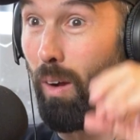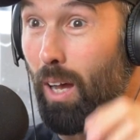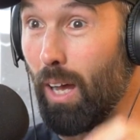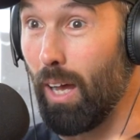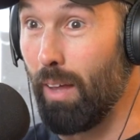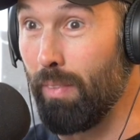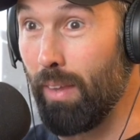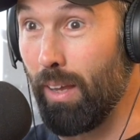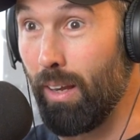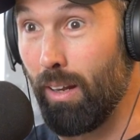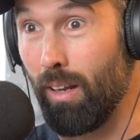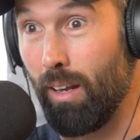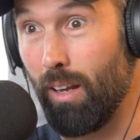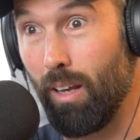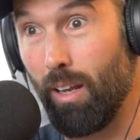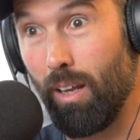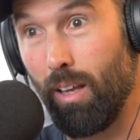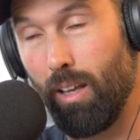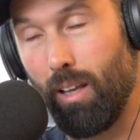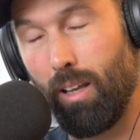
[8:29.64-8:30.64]
and then,
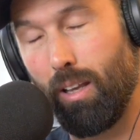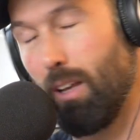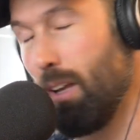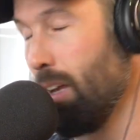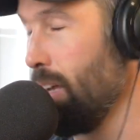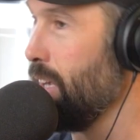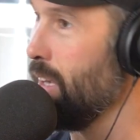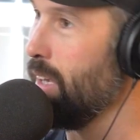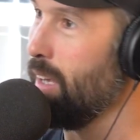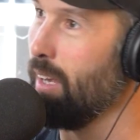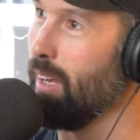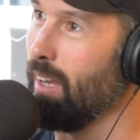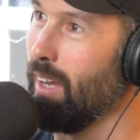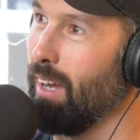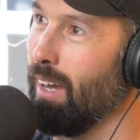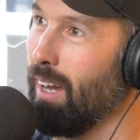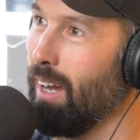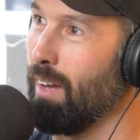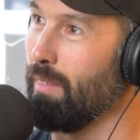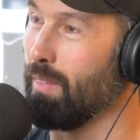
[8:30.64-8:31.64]

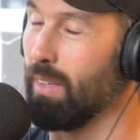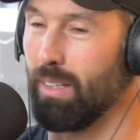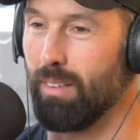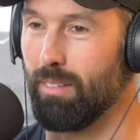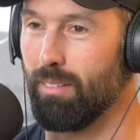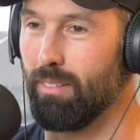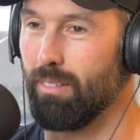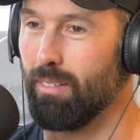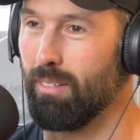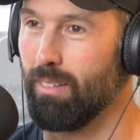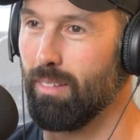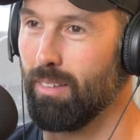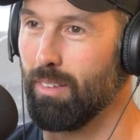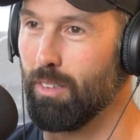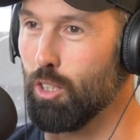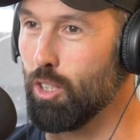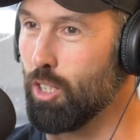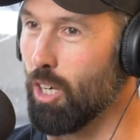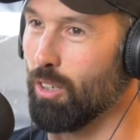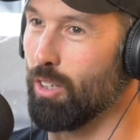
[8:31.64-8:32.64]
and then you
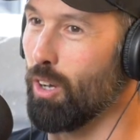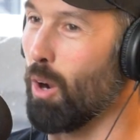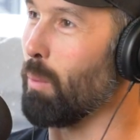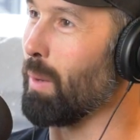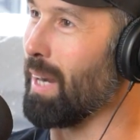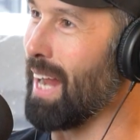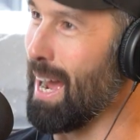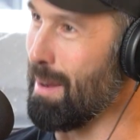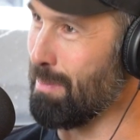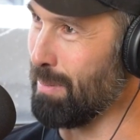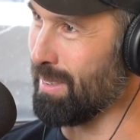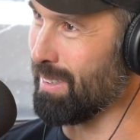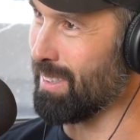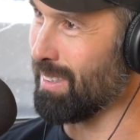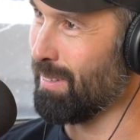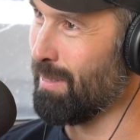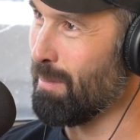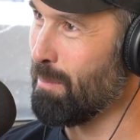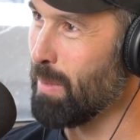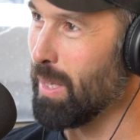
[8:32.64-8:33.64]
don't know what happened.
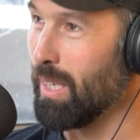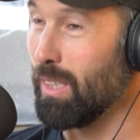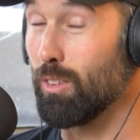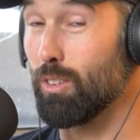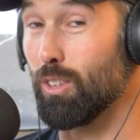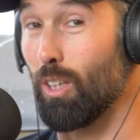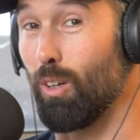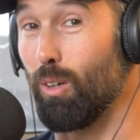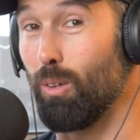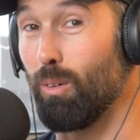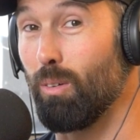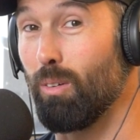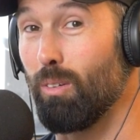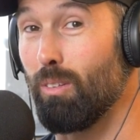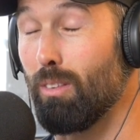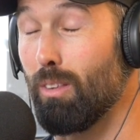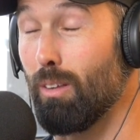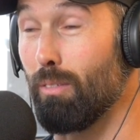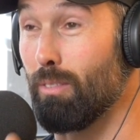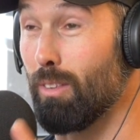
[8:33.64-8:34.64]
So
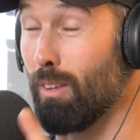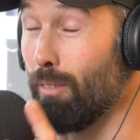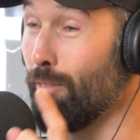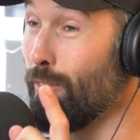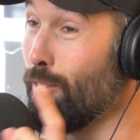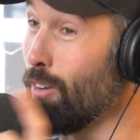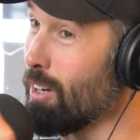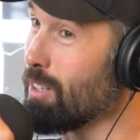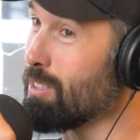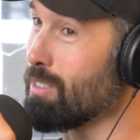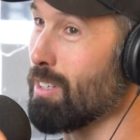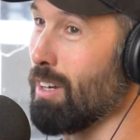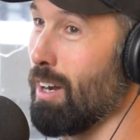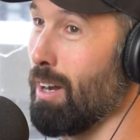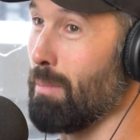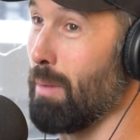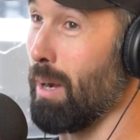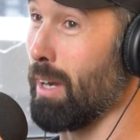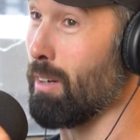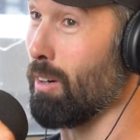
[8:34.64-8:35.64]
the the first time
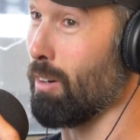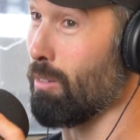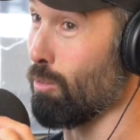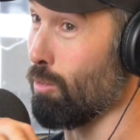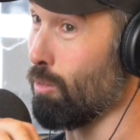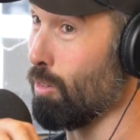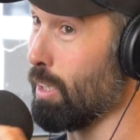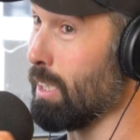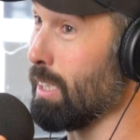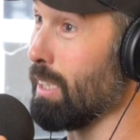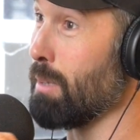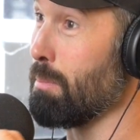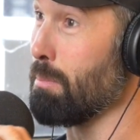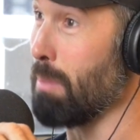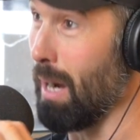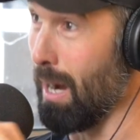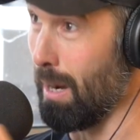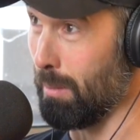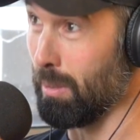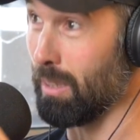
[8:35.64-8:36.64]
I got really
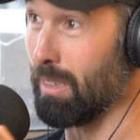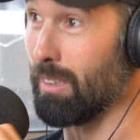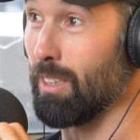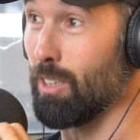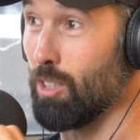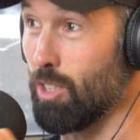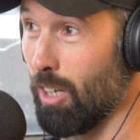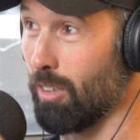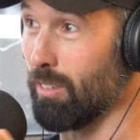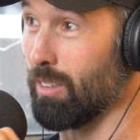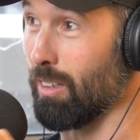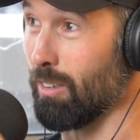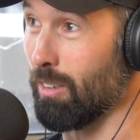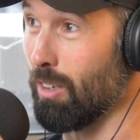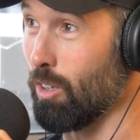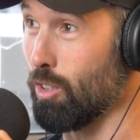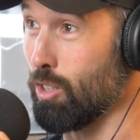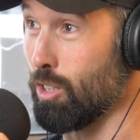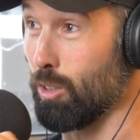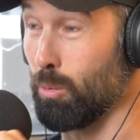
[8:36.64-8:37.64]
publicly choked
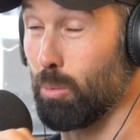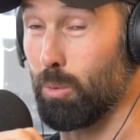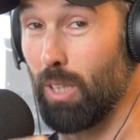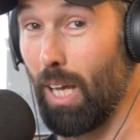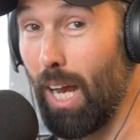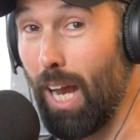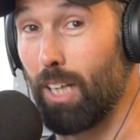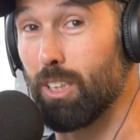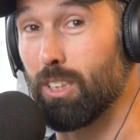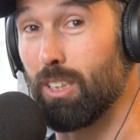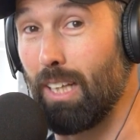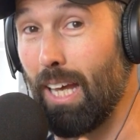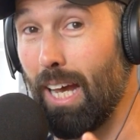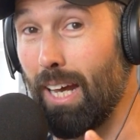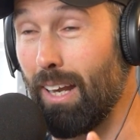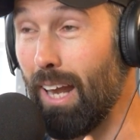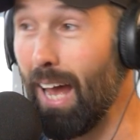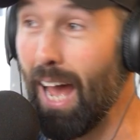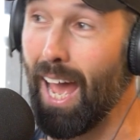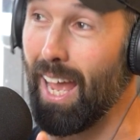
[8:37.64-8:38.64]
unconscious was actually at
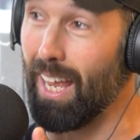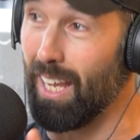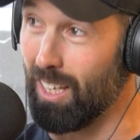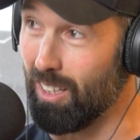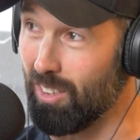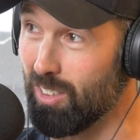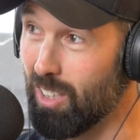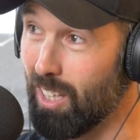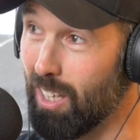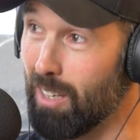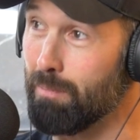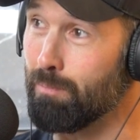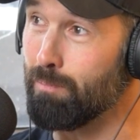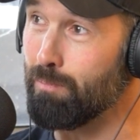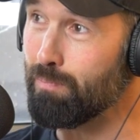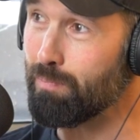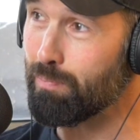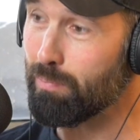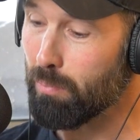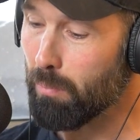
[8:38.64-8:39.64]
AET.
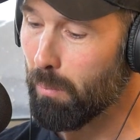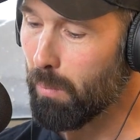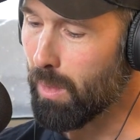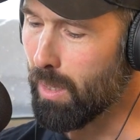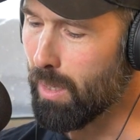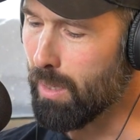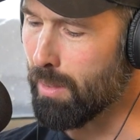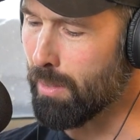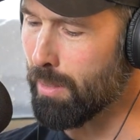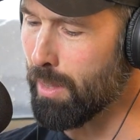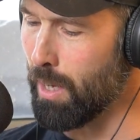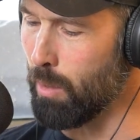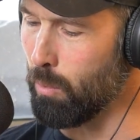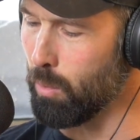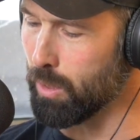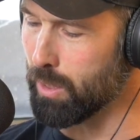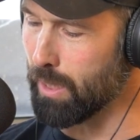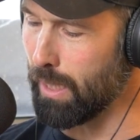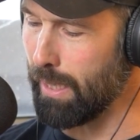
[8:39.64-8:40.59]
There was a